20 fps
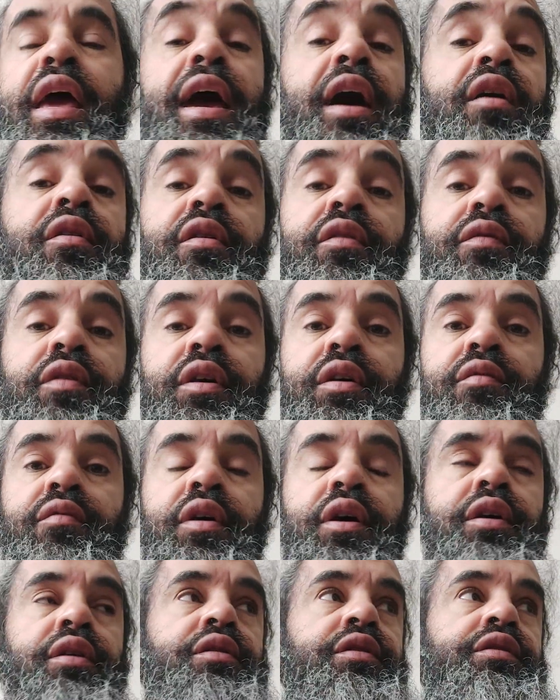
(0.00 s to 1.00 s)
out of it,
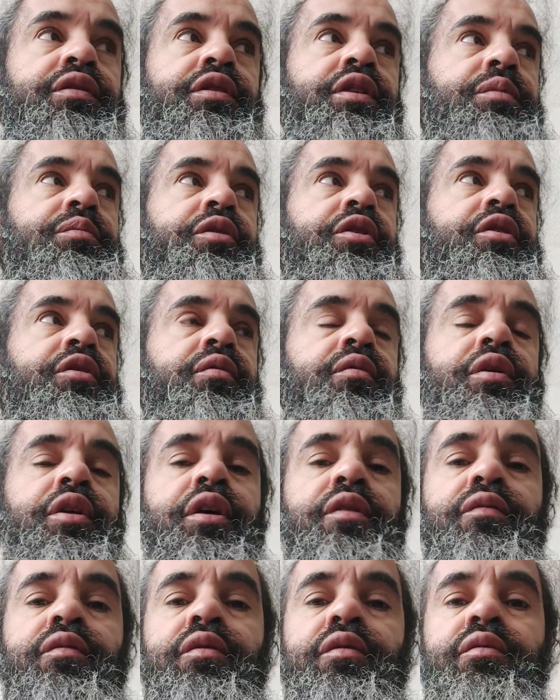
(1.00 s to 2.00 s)
like sleeping or
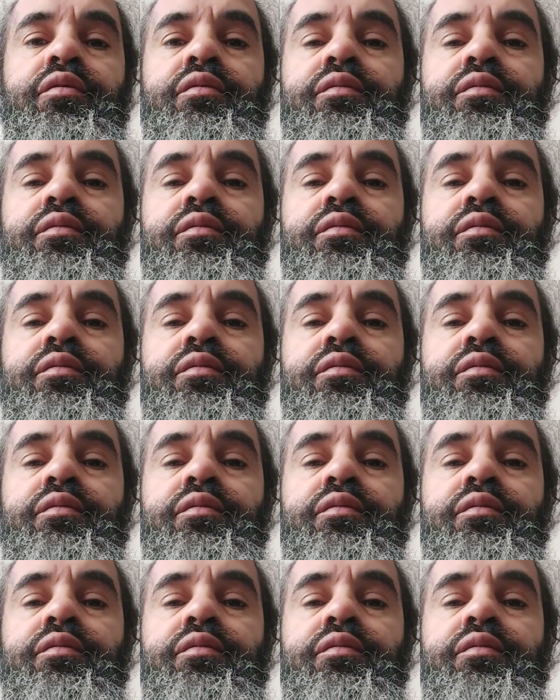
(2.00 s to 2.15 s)
whatever.